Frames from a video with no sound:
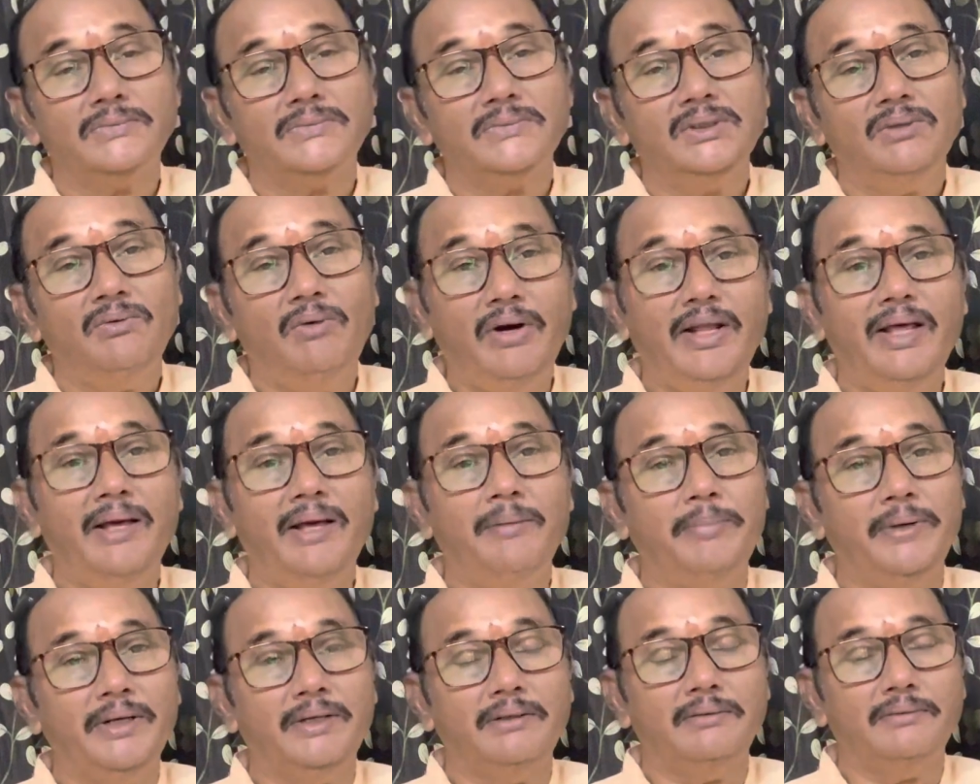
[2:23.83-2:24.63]
What
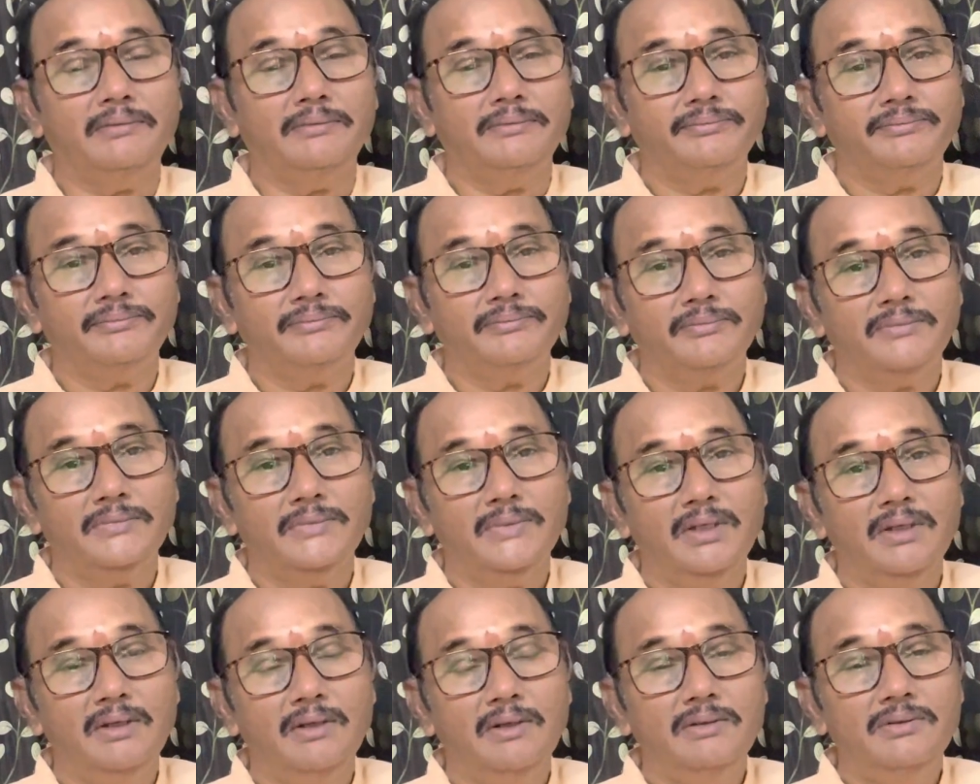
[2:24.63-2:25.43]
happened?
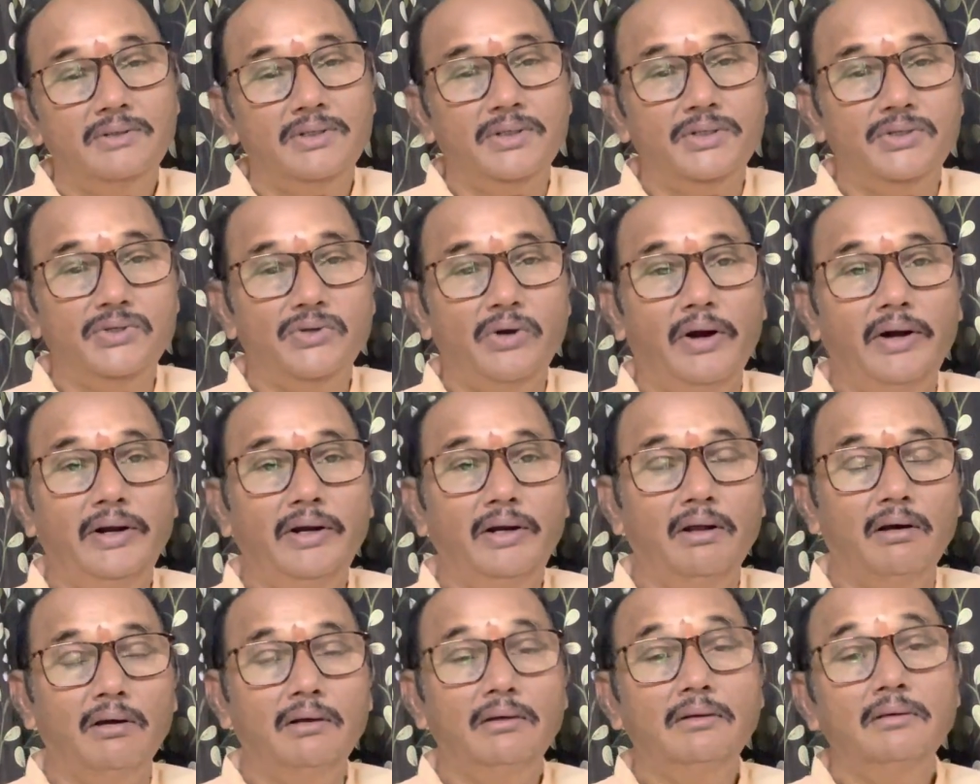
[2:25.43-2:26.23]
She
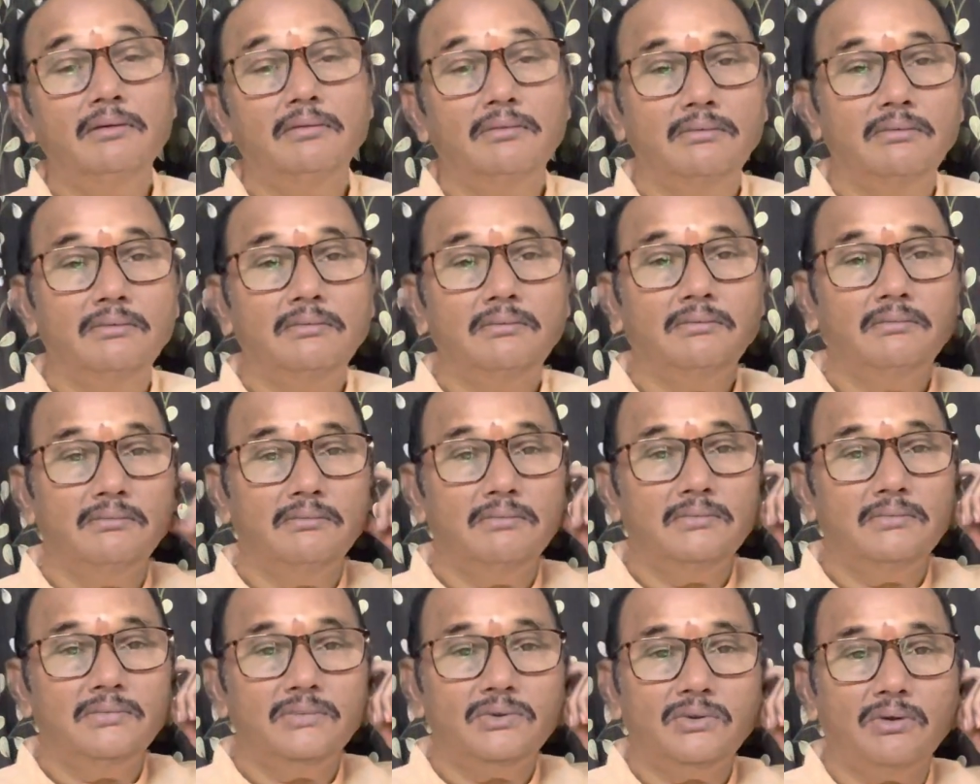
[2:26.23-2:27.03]
joined on
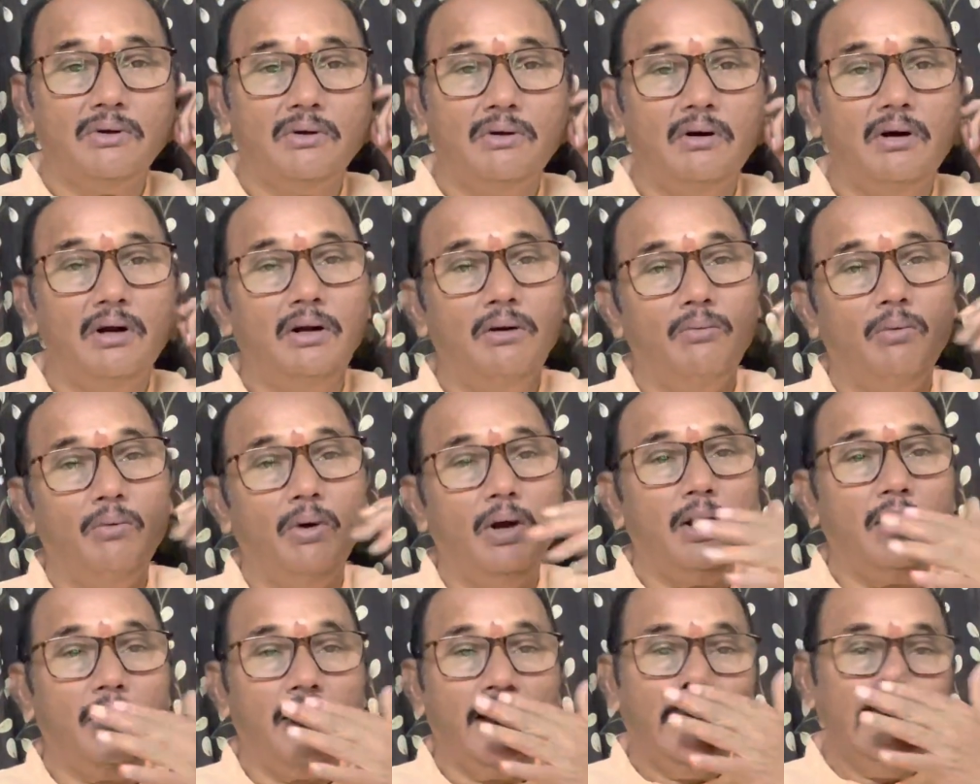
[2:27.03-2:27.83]
so-called
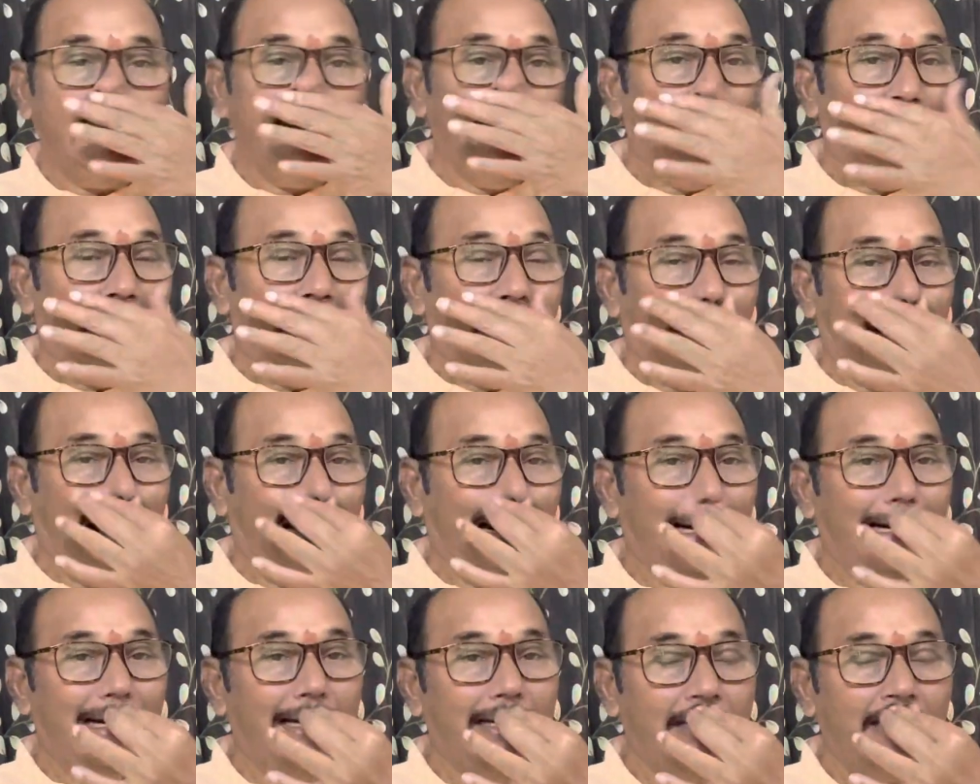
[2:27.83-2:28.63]
1-9,
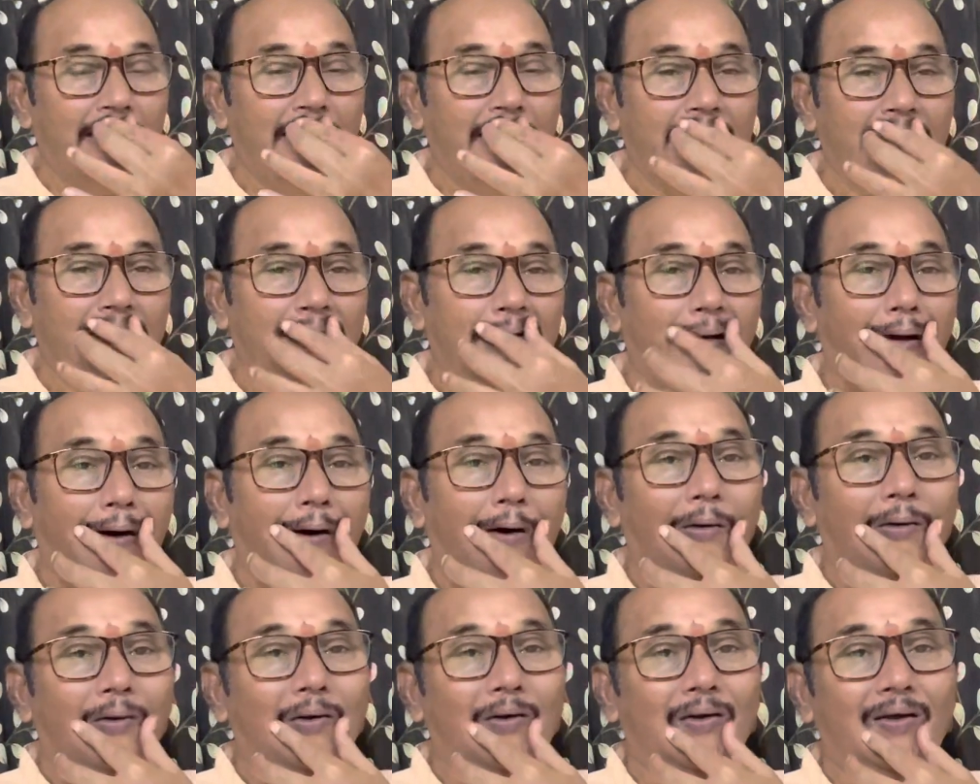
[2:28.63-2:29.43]
and
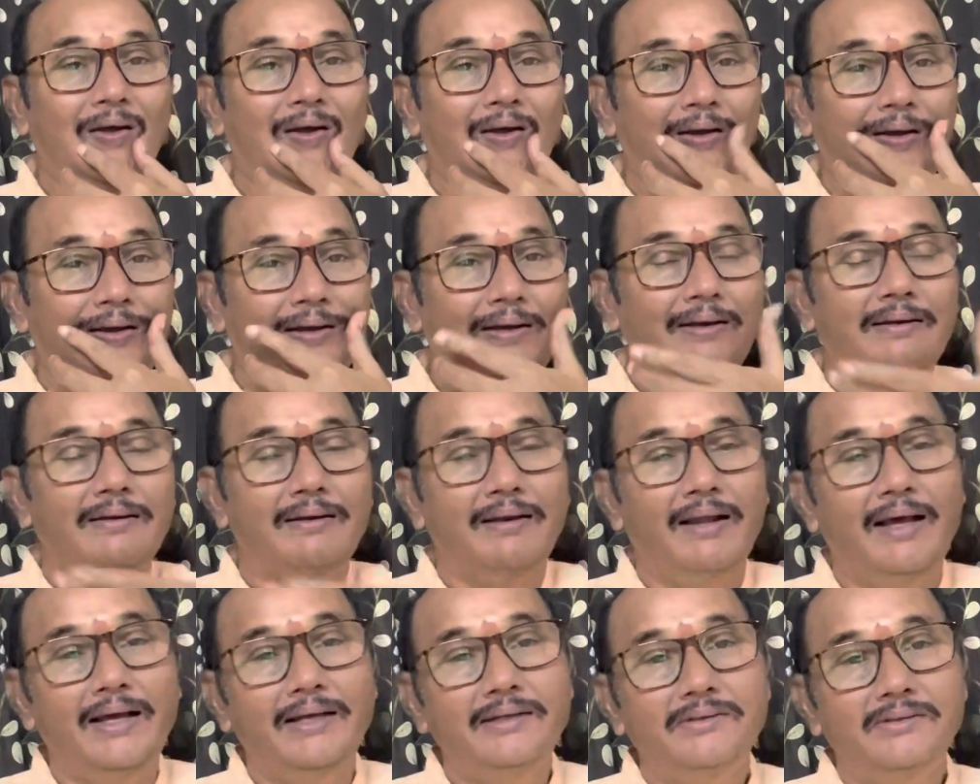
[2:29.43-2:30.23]
on
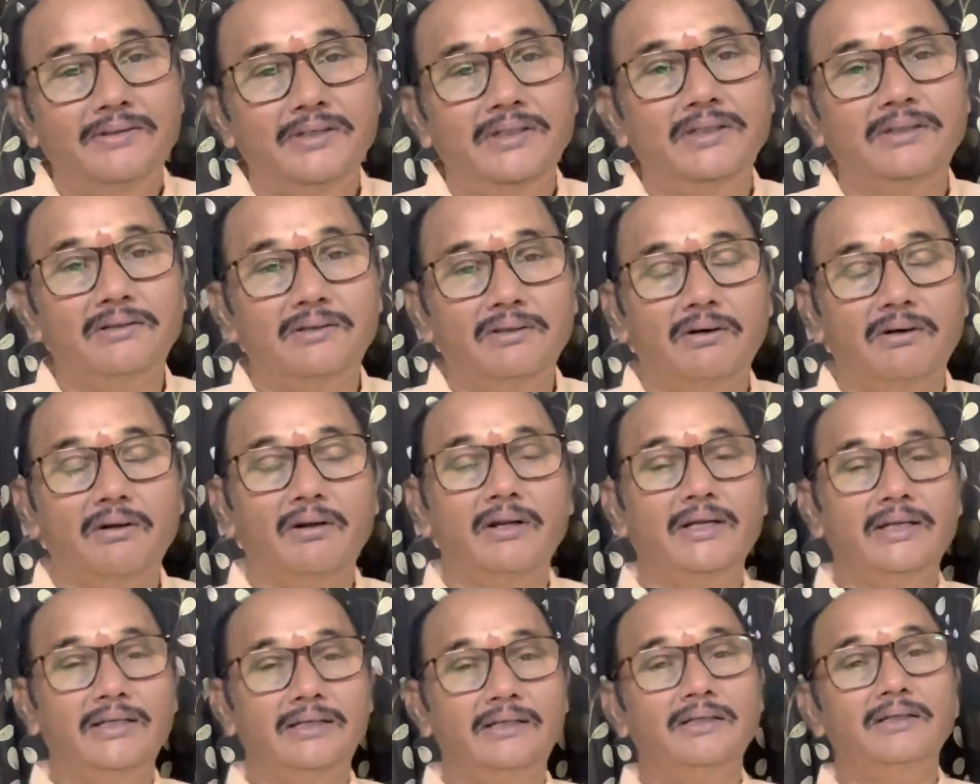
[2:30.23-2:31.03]
19th, on
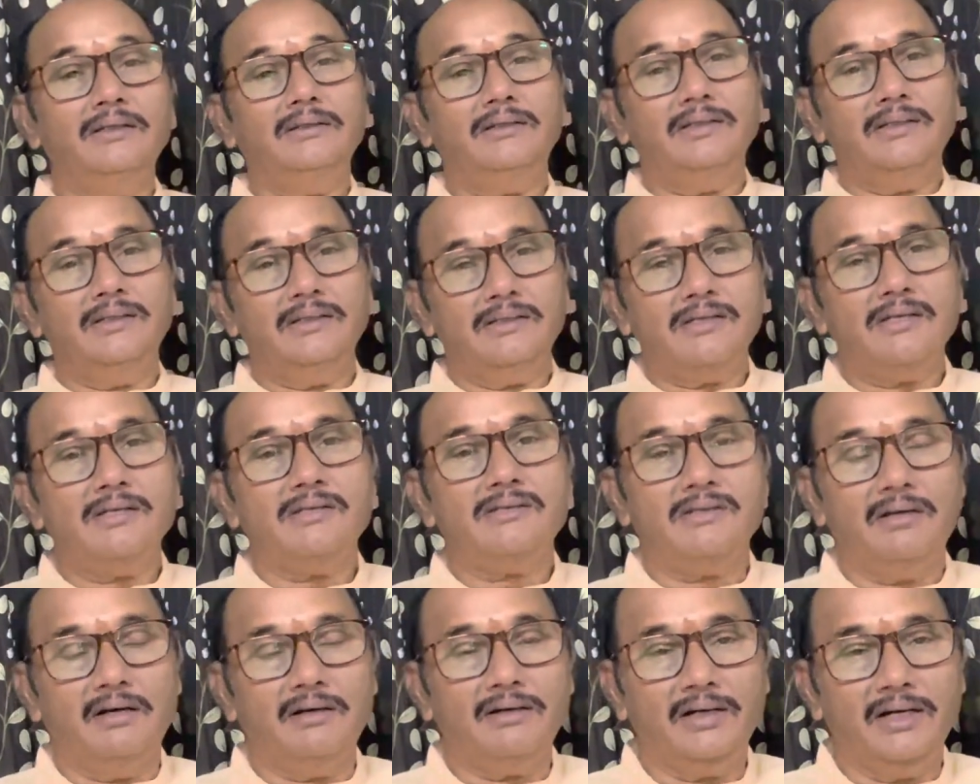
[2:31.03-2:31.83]
18th is
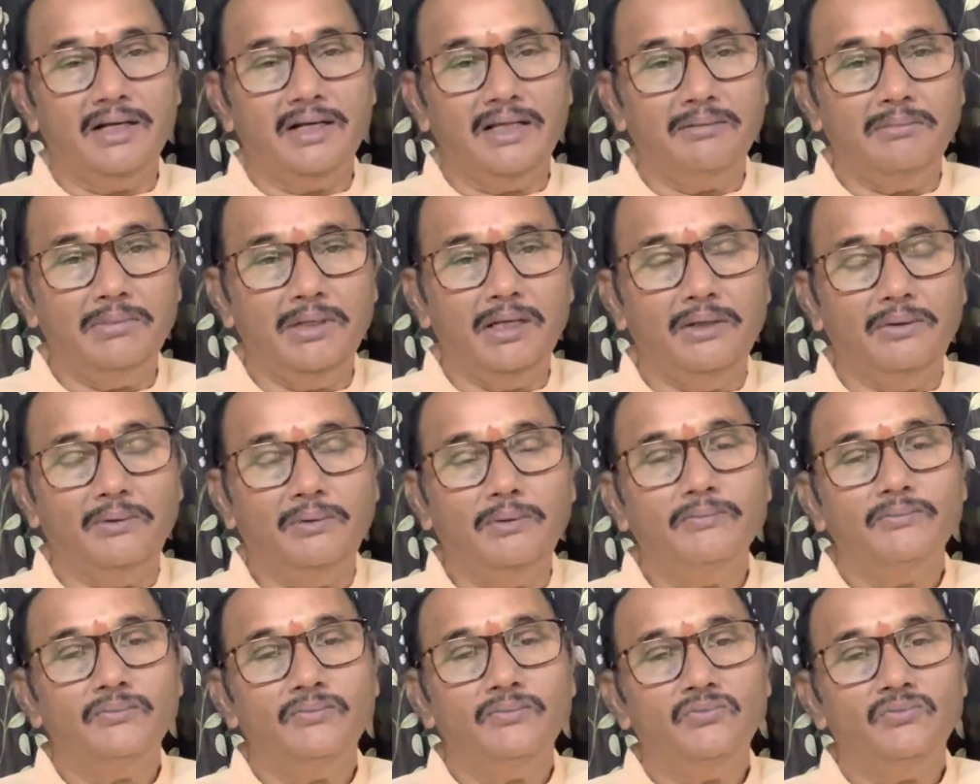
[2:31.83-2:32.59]
Saturday, I believe.